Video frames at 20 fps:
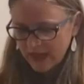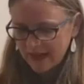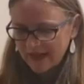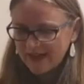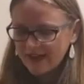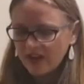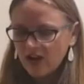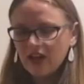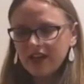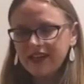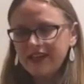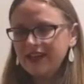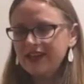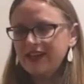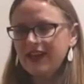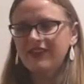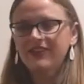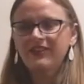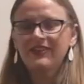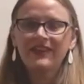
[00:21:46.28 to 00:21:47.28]
And I got
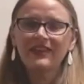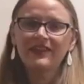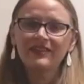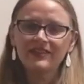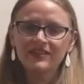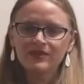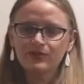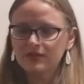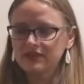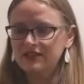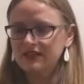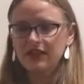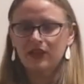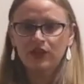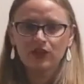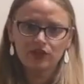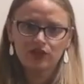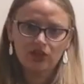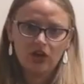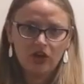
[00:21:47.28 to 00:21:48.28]
it, I think this was
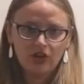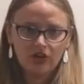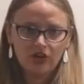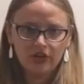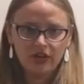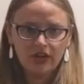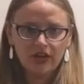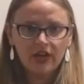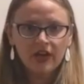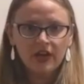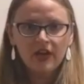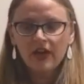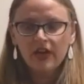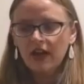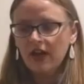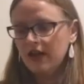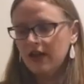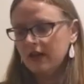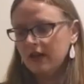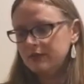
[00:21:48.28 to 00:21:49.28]
like a dollar.
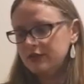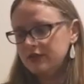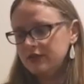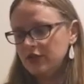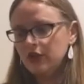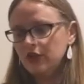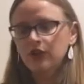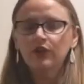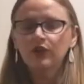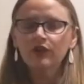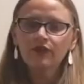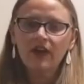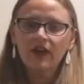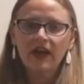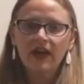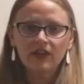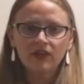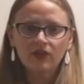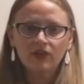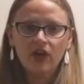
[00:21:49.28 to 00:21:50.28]
Um, so you can
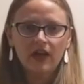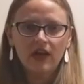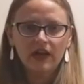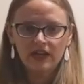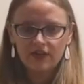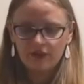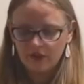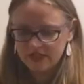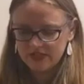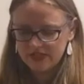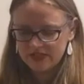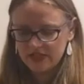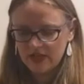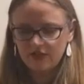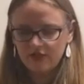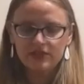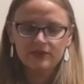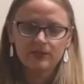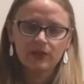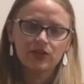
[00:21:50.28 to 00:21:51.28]
find a lot of different
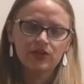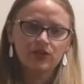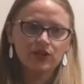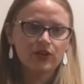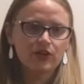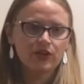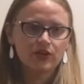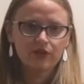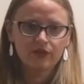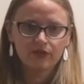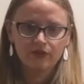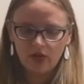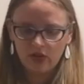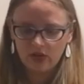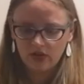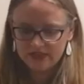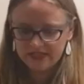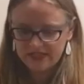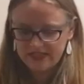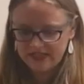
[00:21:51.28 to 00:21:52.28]
stuff, especially during the
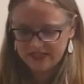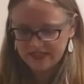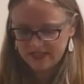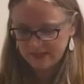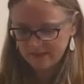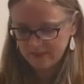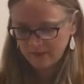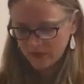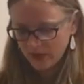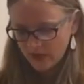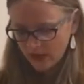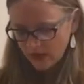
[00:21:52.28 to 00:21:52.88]
fall season.